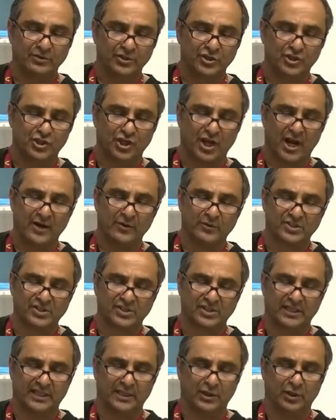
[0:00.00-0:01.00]

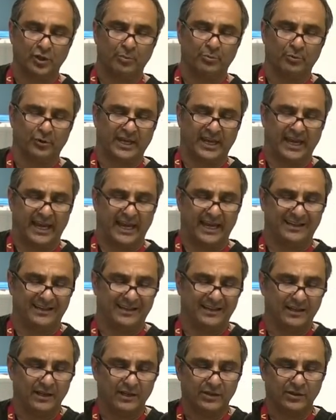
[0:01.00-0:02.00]
generously
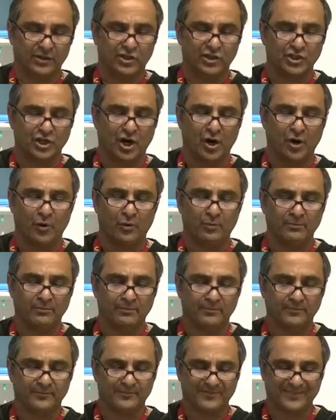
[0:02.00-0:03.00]
lubricate the
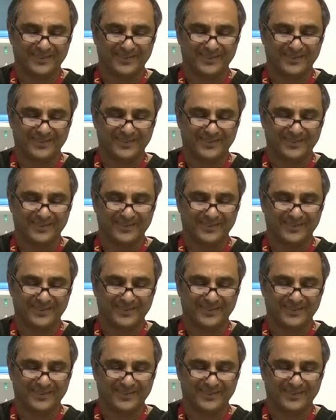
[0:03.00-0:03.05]
dome,